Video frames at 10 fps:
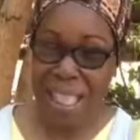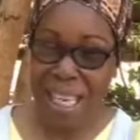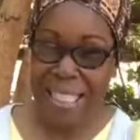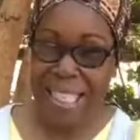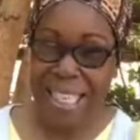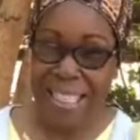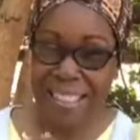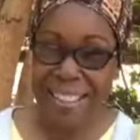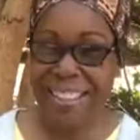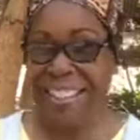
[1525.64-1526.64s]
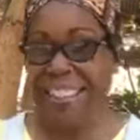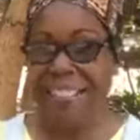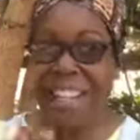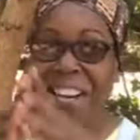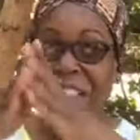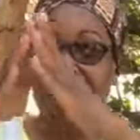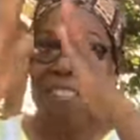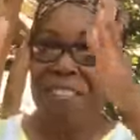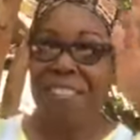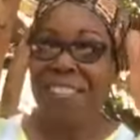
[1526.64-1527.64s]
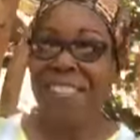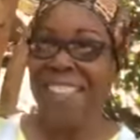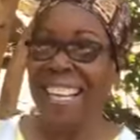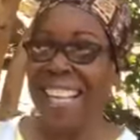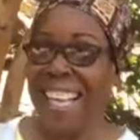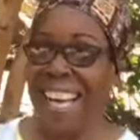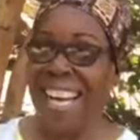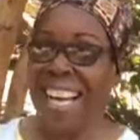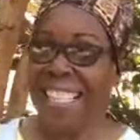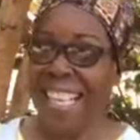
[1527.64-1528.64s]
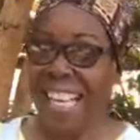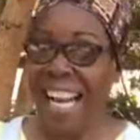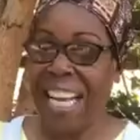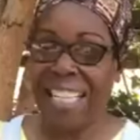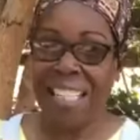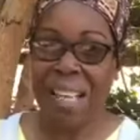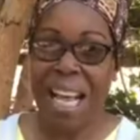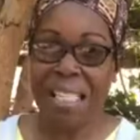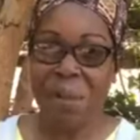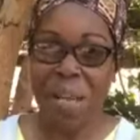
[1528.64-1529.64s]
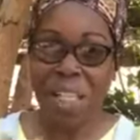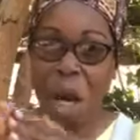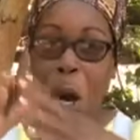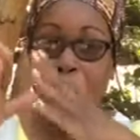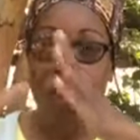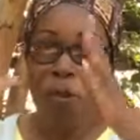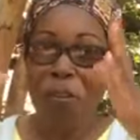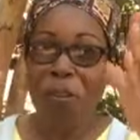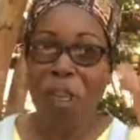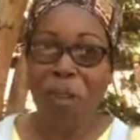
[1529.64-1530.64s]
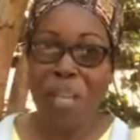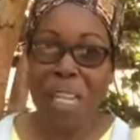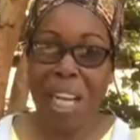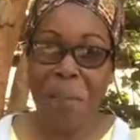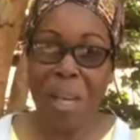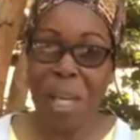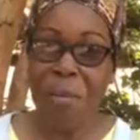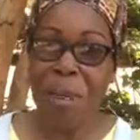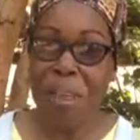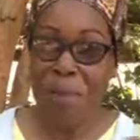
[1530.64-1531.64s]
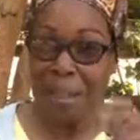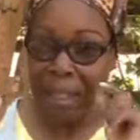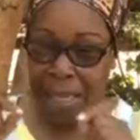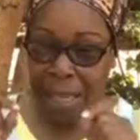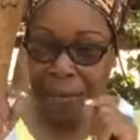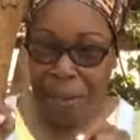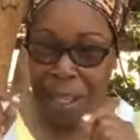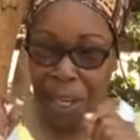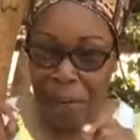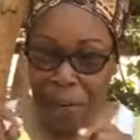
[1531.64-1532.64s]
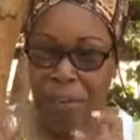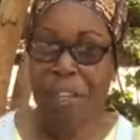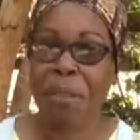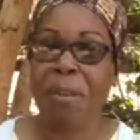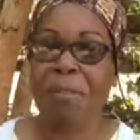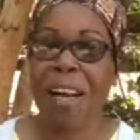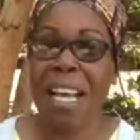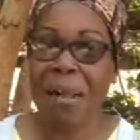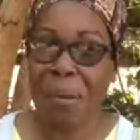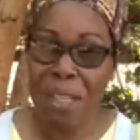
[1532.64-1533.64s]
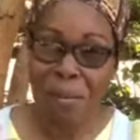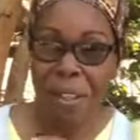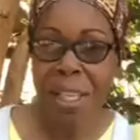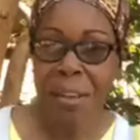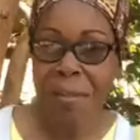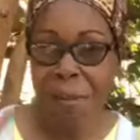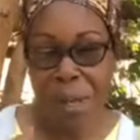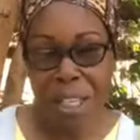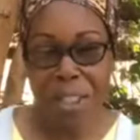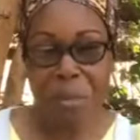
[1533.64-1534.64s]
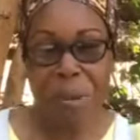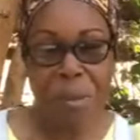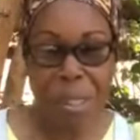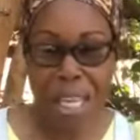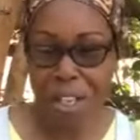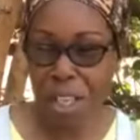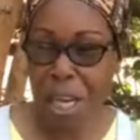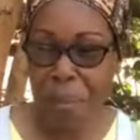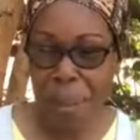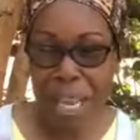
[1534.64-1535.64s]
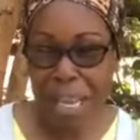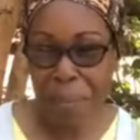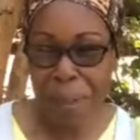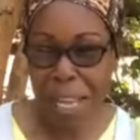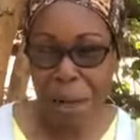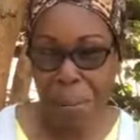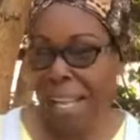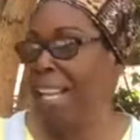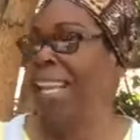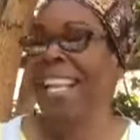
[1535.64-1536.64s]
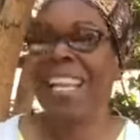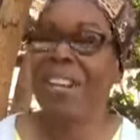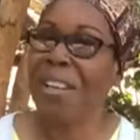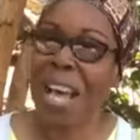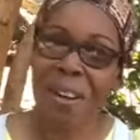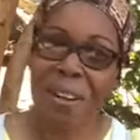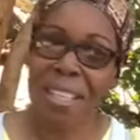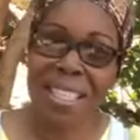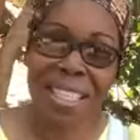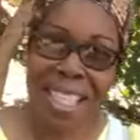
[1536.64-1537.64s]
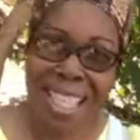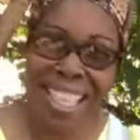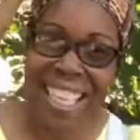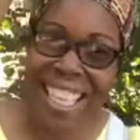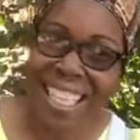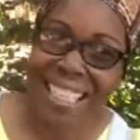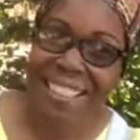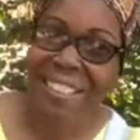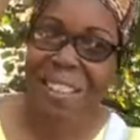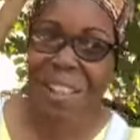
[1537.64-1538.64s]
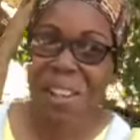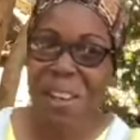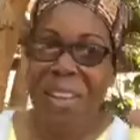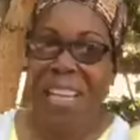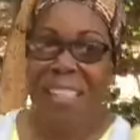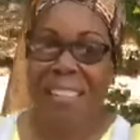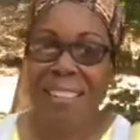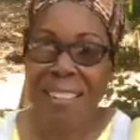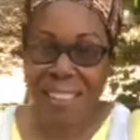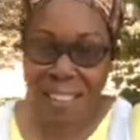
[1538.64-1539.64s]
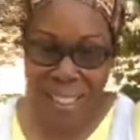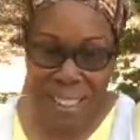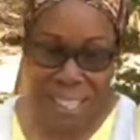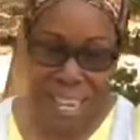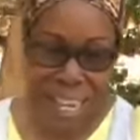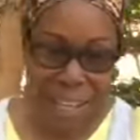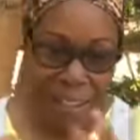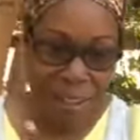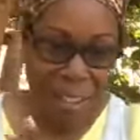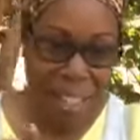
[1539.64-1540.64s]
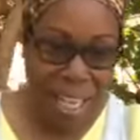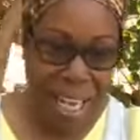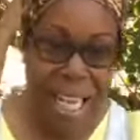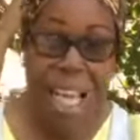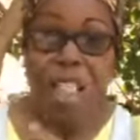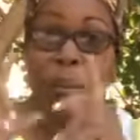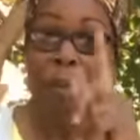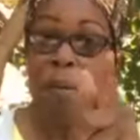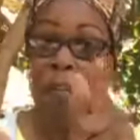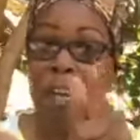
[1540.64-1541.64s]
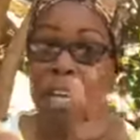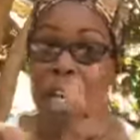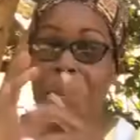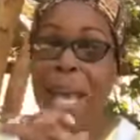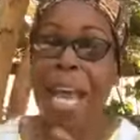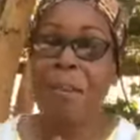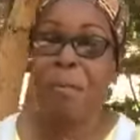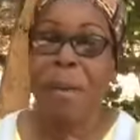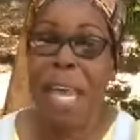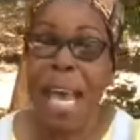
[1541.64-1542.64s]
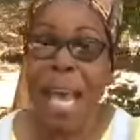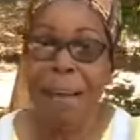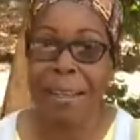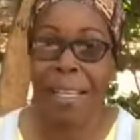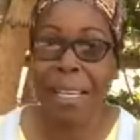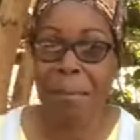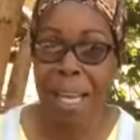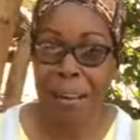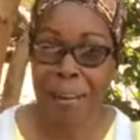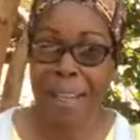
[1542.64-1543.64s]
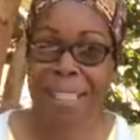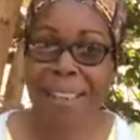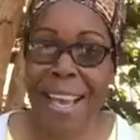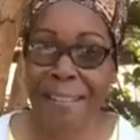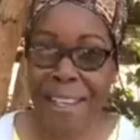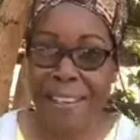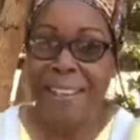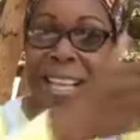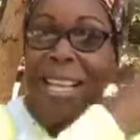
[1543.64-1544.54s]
I tell you, don't you love the overflow? God has a God is, has a way to overflow our cup. But if you're looking for the overflow, you will find it. But if you're looking for one of those people that you complain, complain, complain, you're not going to see it. So glory, glory, glory to God, glory to God. So, but before you go, may I have may I have a hug? May I have a hug? So here we go.